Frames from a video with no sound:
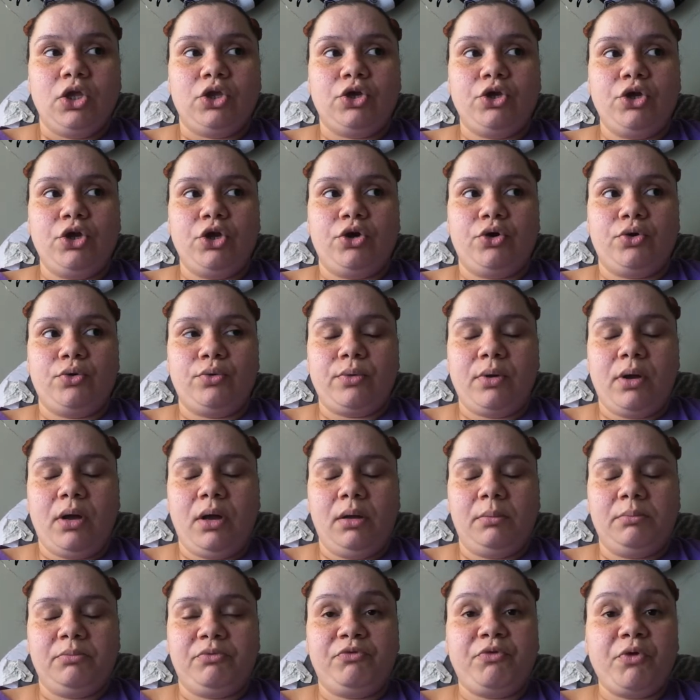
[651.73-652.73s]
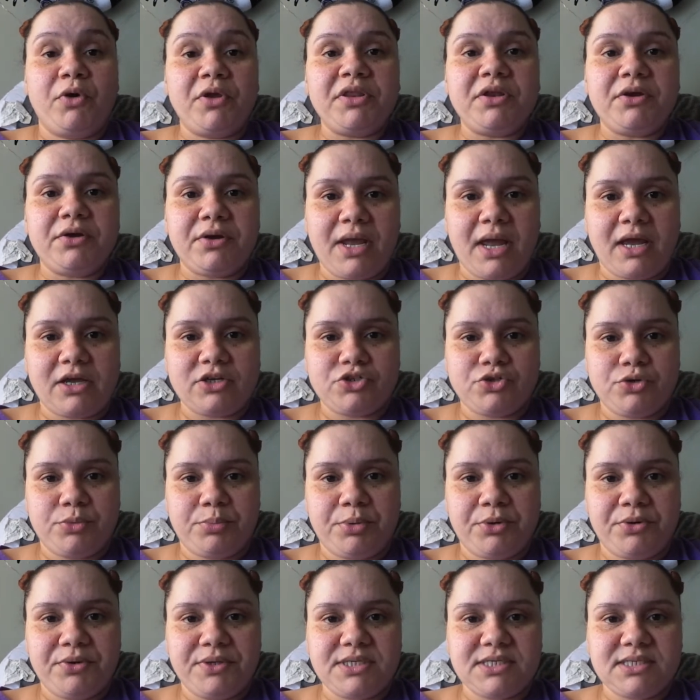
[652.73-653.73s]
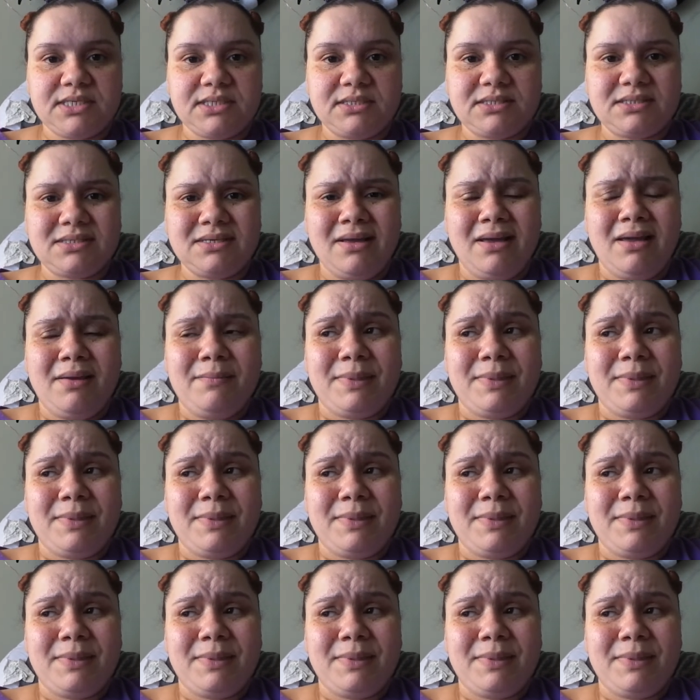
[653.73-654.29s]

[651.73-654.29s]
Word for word: you know, um, for their gastroparesis.